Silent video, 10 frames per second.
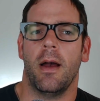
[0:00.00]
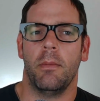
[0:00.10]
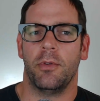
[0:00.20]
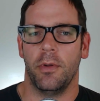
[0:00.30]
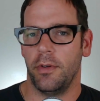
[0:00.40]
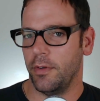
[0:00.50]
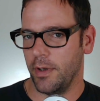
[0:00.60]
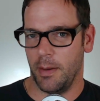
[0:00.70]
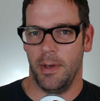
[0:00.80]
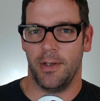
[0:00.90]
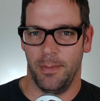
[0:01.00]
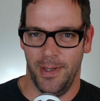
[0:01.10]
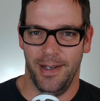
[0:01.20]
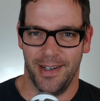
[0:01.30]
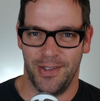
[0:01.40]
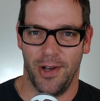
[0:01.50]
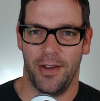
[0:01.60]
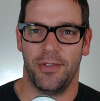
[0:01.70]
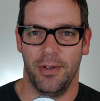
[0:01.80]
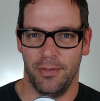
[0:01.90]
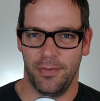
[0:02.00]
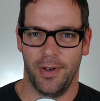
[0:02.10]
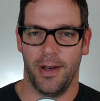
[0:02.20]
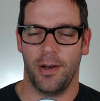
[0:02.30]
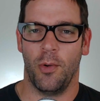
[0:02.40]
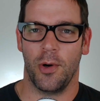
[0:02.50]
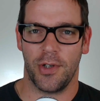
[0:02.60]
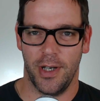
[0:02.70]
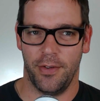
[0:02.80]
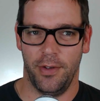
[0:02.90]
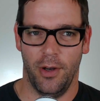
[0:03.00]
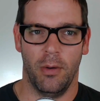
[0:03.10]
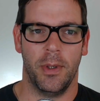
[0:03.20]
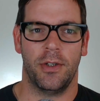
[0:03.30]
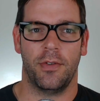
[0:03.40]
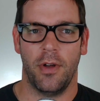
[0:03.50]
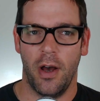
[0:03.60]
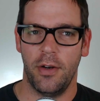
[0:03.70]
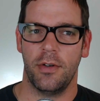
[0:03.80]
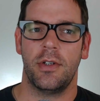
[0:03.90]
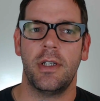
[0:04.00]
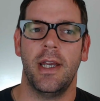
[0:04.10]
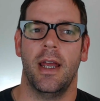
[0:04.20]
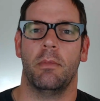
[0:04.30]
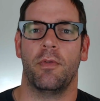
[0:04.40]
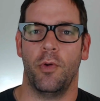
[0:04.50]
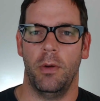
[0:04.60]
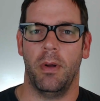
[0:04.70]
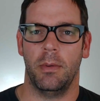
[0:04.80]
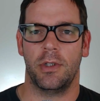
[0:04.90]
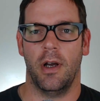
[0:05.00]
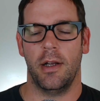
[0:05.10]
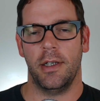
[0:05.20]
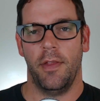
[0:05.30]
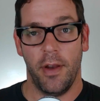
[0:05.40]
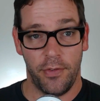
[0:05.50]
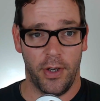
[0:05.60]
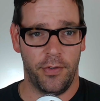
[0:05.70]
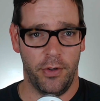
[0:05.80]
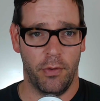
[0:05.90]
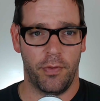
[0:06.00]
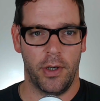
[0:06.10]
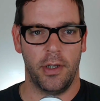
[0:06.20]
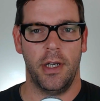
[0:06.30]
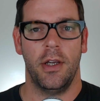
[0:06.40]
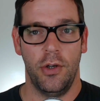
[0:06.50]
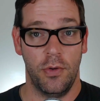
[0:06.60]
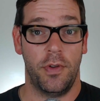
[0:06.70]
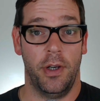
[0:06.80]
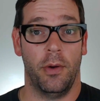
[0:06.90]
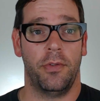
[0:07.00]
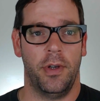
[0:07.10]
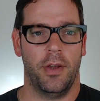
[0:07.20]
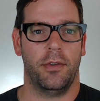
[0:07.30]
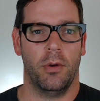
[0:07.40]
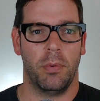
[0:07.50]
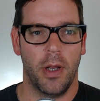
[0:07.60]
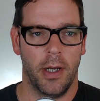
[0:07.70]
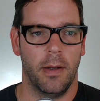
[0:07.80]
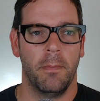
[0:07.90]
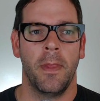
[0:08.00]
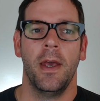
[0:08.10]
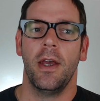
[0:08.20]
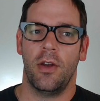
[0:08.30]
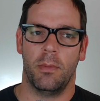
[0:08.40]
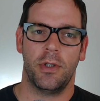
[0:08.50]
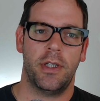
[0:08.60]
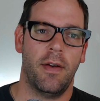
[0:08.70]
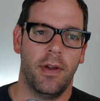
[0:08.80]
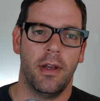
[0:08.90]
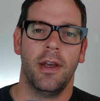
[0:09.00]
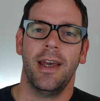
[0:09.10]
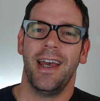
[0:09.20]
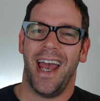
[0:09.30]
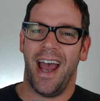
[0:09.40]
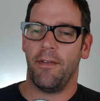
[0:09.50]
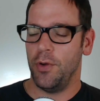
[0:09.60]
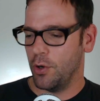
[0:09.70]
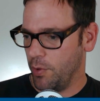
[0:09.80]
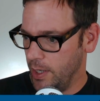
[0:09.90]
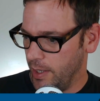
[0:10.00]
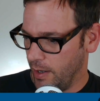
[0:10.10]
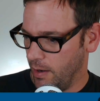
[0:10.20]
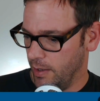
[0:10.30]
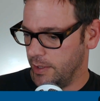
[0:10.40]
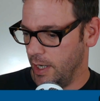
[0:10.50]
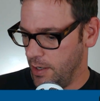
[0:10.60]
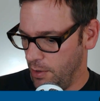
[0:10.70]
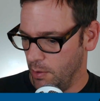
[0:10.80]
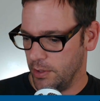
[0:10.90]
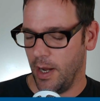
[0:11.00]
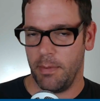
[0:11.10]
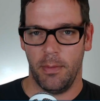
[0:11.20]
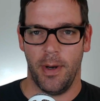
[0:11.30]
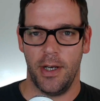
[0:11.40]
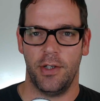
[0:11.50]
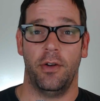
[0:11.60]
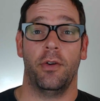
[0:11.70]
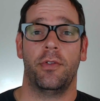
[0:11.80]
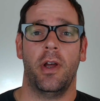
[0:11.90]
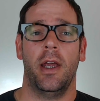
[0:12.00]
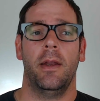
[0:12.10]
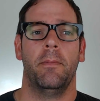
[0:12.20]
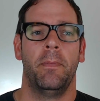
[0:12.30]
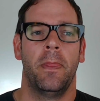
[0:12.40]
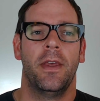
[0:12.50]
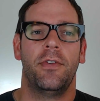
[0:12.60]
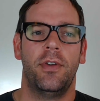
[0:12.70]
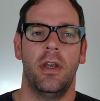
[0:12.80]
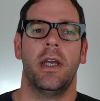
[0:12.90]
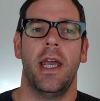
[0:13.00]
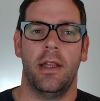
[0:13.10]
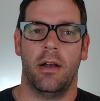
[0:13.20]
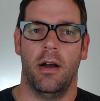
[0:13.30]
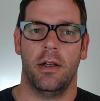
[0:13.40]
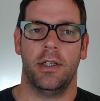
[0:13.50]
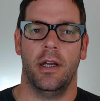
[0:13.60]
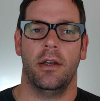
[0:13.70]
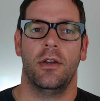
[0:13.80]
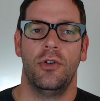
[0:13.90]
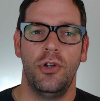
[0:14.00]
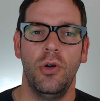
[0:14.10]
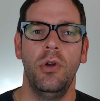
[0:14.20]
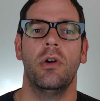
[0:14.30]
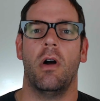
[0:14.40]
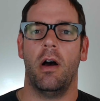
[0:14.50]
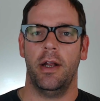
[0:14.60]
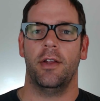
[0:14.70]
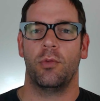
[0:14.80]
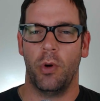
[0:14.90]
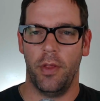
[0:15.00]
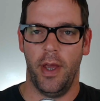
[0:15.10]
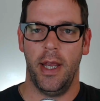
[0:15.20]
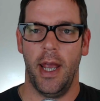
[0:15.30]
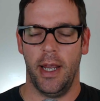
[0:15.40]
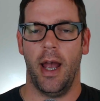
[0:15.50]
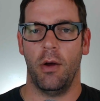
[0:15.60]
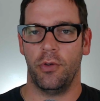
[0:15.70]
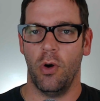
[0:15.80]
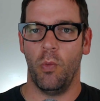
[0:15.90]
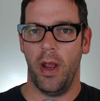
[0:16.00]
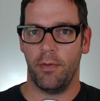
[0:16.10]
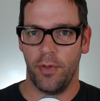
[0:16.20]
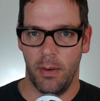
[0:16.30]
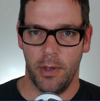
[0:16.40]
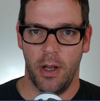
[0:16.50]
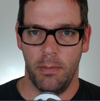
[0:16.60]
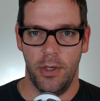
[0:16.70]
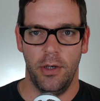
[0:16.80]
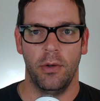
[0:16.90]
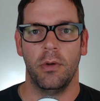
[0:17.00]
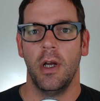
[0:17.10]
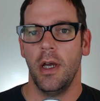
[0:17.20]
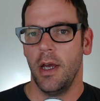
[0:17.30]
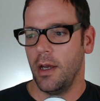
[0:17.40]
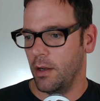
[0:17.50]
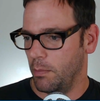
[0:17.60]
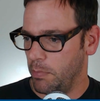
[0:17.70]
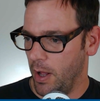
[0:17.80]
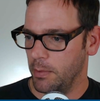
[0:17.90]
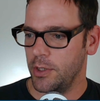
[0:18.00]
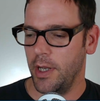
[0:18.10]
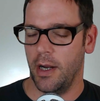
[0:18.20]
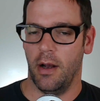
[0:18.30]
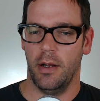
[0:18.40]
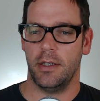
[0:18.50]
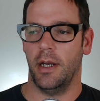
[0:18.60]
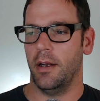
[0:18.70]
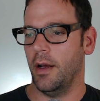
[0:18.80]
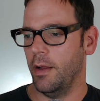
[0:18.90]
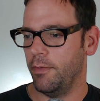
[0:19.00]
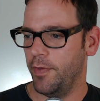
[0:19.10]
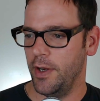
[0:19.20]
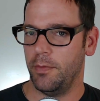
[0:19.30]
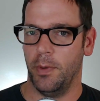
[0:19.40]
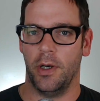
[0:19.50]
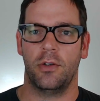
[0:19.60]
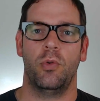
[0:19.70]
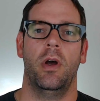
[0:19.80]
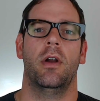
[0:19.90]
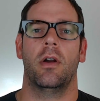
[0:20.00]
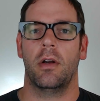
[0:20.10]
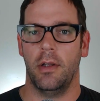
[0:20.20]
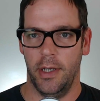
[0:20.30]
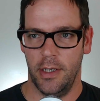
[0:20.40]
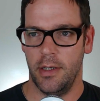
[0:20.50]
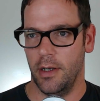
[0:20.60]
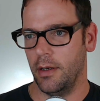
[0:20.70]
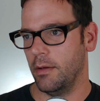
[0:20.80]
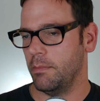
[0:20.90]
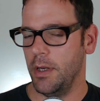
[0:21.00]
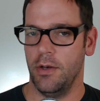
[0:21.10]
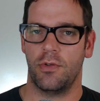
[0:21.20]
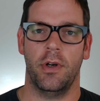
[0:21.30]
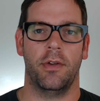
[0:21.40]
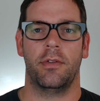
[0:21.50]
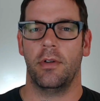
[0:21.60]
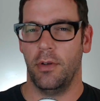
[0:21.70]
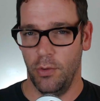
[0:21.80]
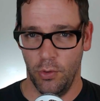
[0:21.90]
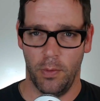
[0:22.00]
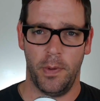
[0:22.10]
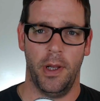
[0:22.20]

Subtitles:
So this is not meant to be an exhaustive course in SEO, but just understand before you publish content that it's SEO friendly. Use the Yoast SEO plugin. Number 7, after you create that content and you know it's optimized on your site, syndicate the content to your audience where they hang out. Don't wait for them to come to you. Publish that content on Facebook, Twitter, LinkedIn, Pinterest, Google+,